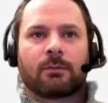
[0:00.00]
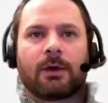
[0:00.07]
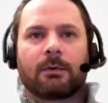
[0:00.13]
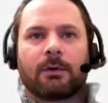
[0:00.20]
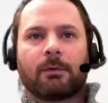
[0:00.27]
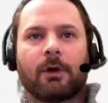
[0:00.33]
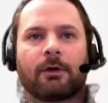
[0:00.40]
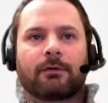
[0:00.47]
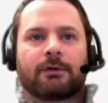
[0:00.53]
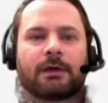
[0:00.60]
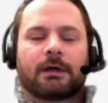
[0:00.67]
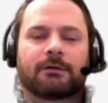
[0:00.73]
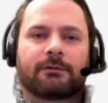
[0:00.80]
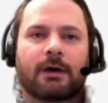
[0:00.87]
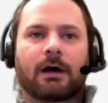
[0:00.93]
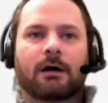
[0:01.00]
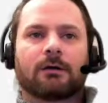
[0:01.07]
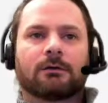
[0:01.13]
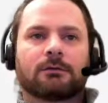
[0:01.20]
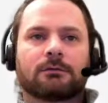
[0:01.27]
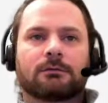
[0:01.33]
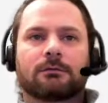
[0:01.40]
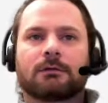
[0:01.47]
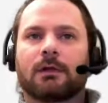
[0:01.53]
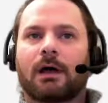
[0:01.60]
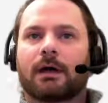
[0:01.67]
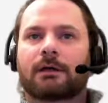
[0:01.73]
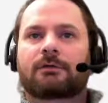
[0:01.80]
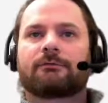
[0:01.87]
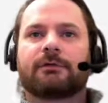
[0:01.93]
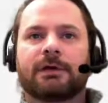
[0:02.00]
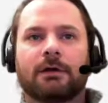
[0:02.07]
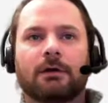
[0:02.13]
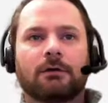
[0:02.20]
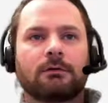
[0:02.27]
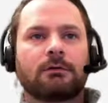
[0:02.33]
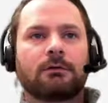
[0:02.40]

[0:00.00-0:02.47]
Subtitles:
we were at the end of our last video.